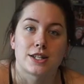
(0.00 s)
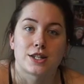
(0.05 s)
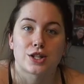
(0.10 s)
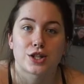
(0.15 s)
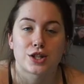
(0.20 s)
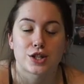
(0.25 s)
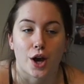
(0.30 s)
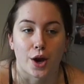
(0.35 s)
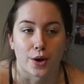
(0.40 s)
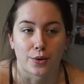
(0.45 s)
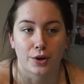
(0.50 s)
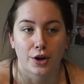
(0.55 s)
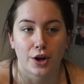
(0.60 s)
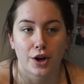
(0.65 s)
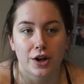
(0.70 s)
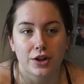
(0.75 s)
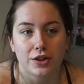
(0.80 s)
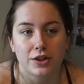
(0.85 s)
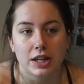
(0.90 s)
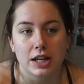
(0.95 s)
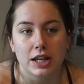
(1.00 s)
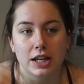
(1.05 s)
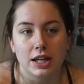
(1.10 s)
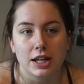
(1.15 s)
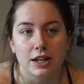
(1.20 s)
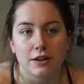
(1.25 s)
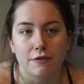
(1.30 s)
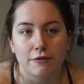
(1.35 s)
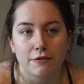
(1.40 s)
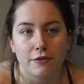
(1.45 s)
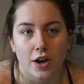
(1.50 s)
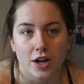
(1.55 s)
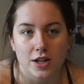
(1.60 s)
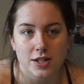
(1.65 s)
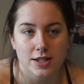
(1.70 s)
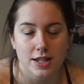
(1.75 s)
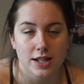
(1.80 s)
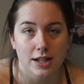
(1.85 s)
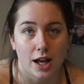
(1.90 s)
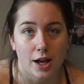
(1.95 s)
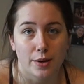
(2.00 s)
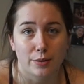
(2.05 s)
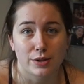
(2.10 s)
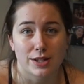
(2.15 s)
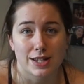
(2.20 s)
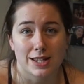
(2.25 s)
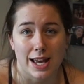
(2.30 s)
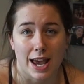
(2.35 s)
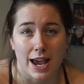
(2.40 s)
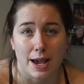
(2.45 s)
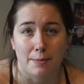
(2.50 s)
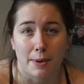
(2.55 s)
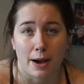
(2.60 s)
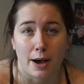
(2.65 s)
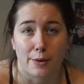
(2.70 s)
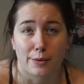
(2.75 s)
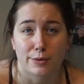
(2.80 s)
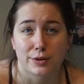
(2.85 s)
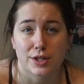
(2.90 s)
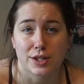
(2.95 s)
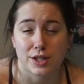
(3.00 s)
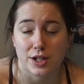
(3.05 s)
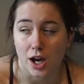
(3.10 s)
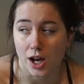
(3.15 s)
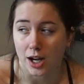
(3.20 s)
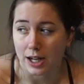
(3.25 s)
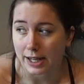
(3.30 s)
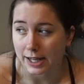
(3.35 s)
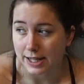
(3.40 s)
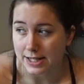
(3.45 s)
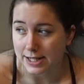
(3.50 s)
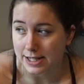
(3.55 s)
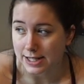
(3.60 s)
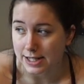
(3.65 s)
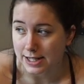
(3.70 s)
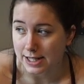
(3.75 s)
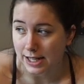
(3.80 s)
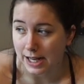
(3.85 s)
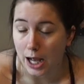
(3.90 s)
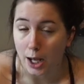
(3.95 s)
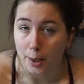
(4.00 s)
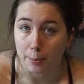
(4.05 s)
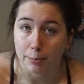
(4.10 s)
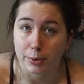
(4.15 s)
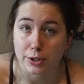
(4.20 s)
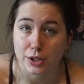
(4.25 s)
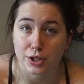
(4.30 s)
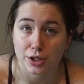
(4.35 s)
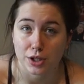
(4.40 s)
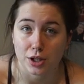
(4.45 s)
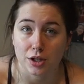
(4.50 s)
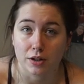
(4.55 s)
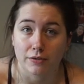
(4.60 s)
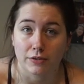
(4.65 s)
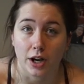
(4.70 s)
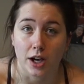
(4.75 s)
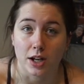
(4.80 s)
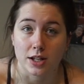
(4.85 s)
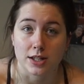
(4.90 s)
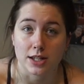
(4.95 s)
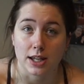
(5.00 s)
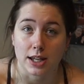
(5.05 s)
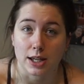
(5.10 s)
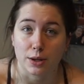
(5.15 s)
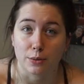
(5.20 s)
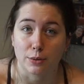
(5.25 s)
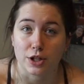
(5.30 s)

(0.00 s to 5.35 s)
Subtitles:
So the first thing that I would say about Stirling is it is a campus university,